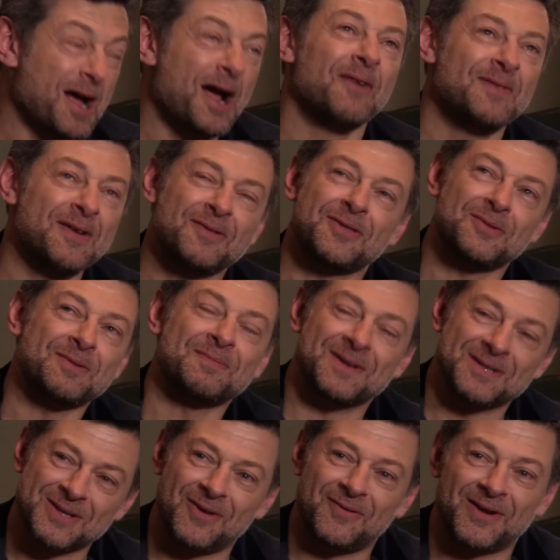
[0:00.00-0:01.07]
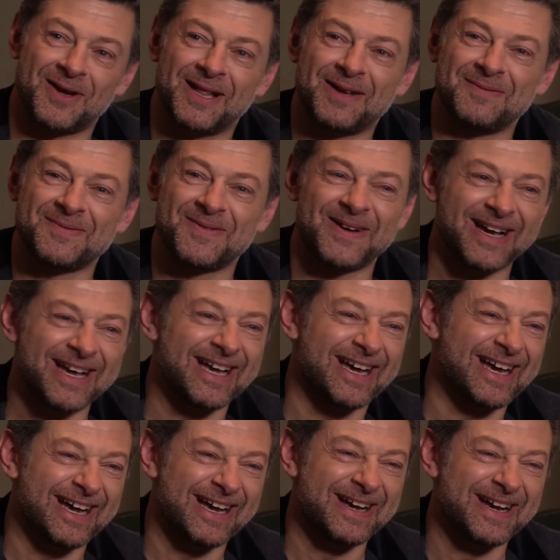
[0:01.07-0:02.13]
I have never thought of myself like that before,
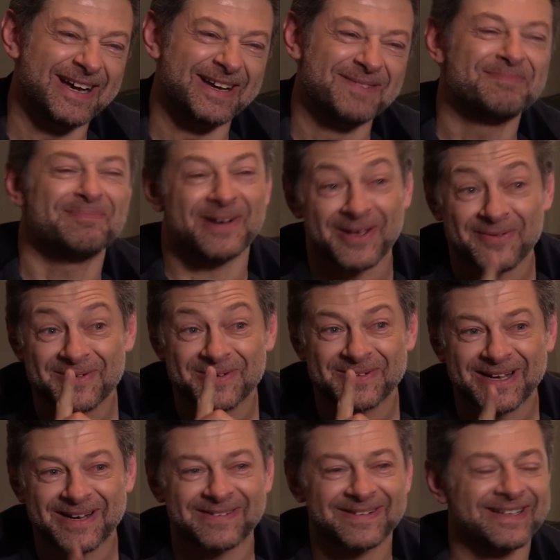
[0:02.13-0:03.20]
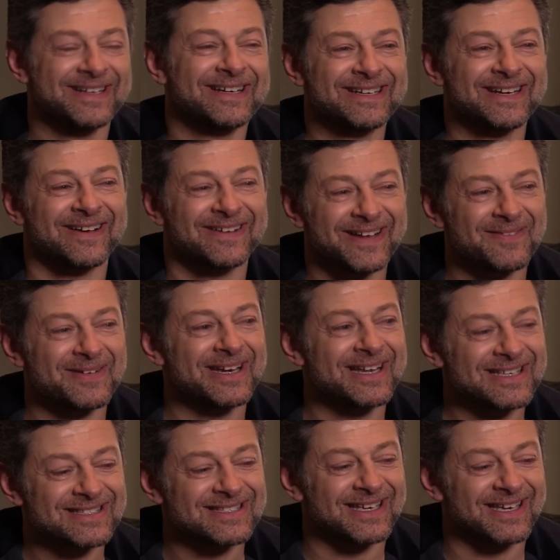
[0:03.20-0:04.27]
but I will now. No, I mean
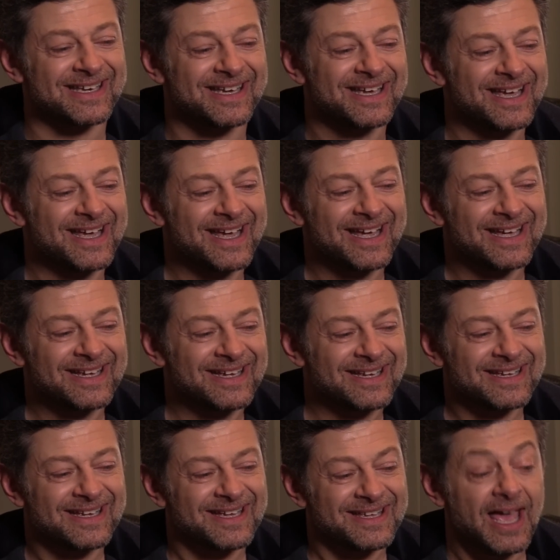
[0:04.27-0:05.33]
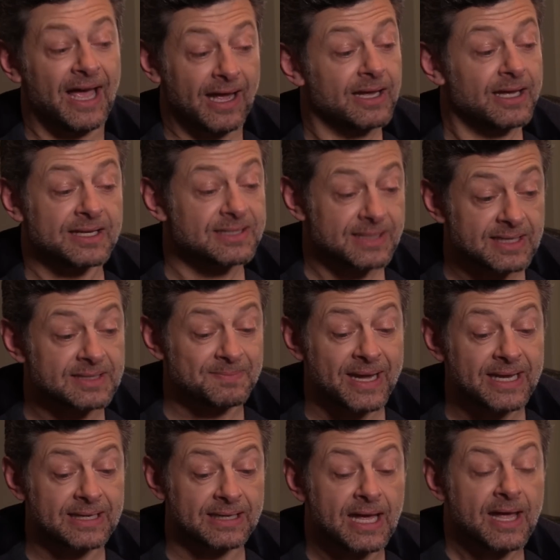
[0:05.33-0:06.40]
it's uh, yeah, it's it's
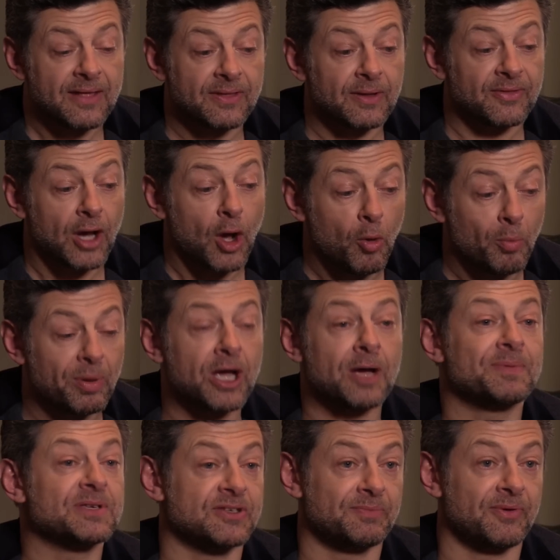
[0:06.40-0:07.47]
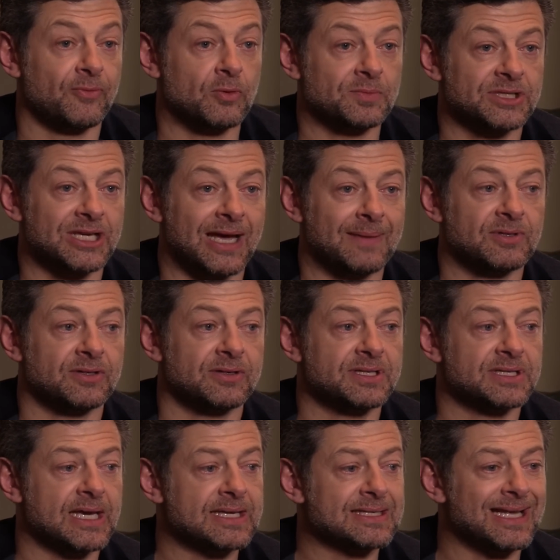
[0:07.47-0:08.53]
making the, the whole purpose of performance capture
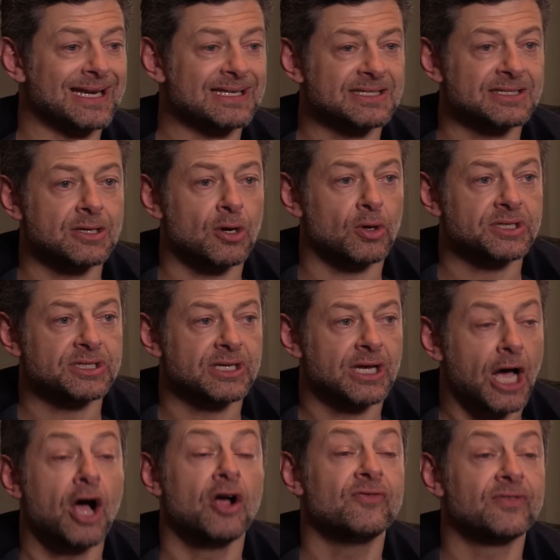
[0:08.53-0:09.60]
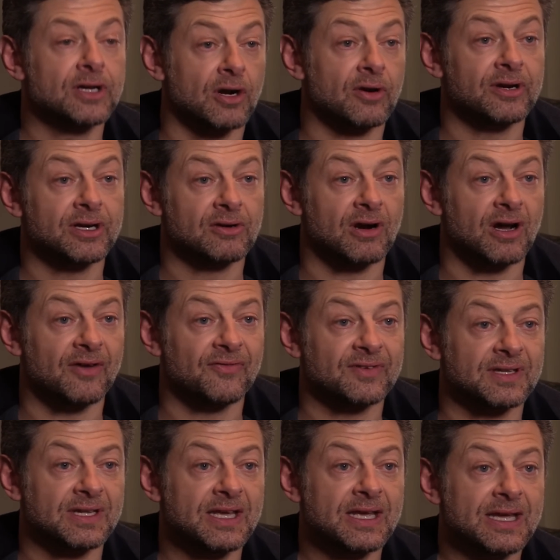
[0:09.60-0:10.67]
is is that it's not over
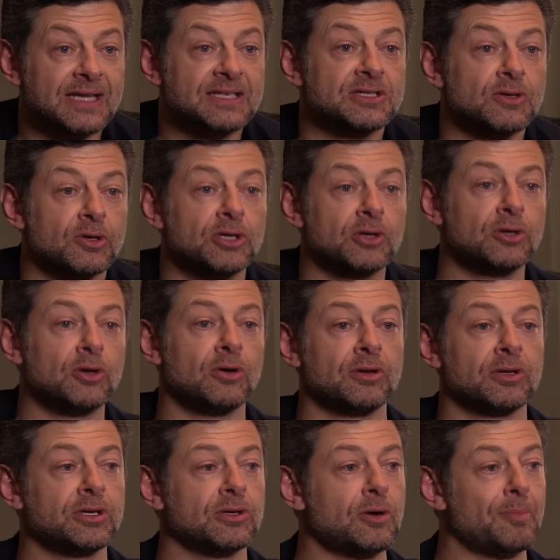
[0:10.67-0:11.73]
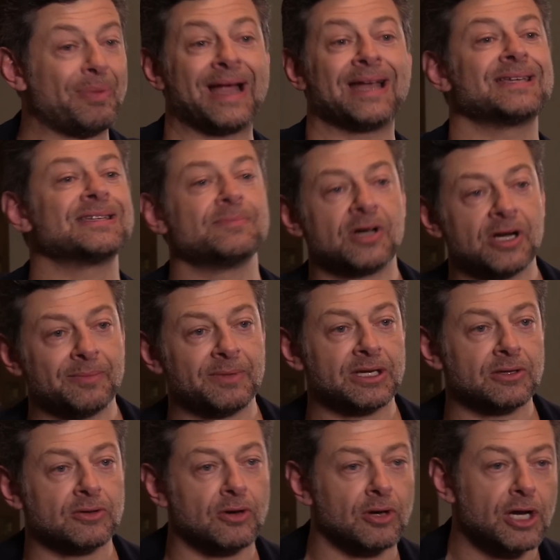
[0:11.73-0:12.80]
choreographed. It's not you're not you're not
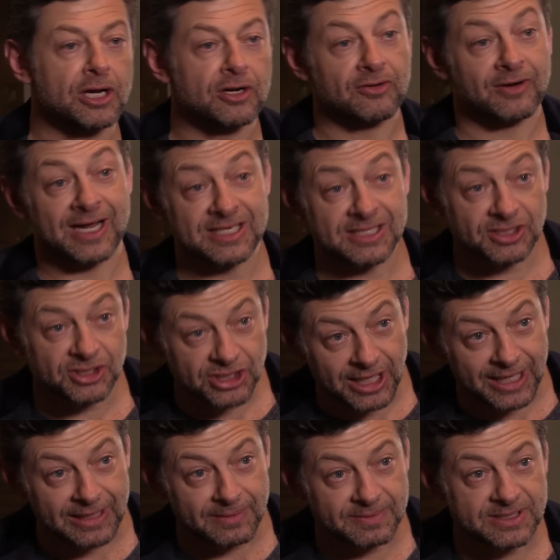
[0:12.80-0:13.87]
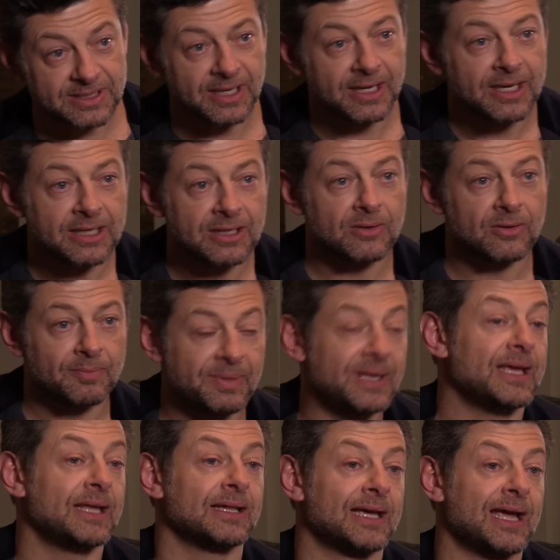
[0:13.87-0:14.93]
pantomiming. You're not creating shapes. You're mm.
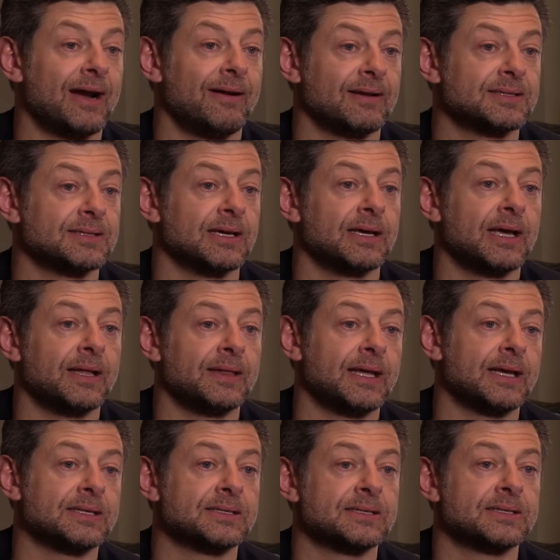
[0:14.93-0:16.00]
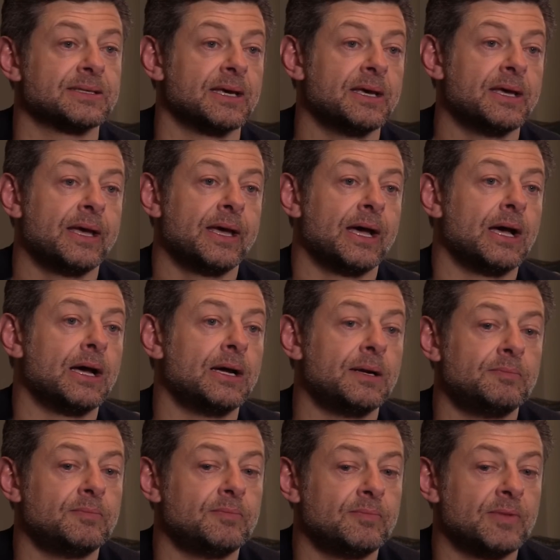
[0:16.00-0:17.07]
being the character, and that's.
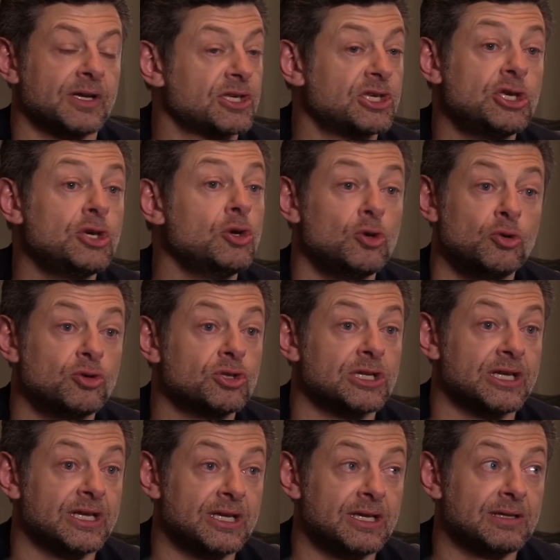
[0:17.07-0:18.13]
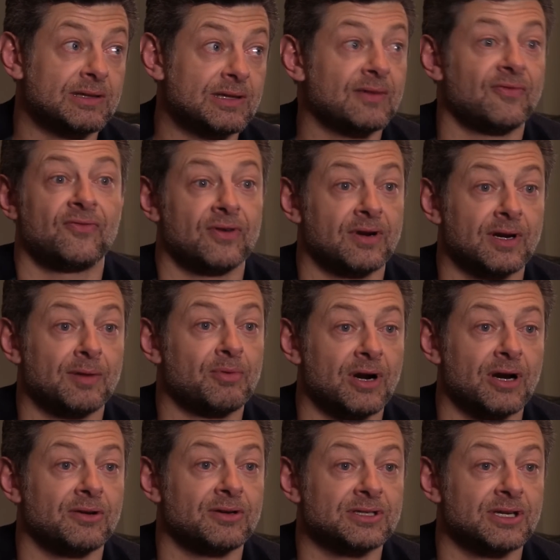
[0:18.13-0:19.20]
Um, a hugely different
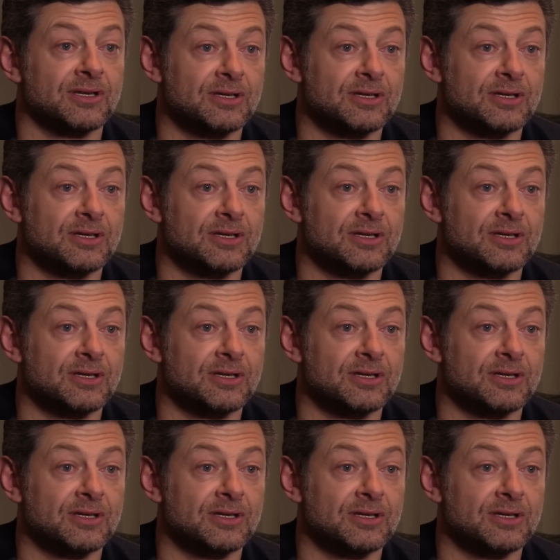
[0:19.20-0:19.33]
approach.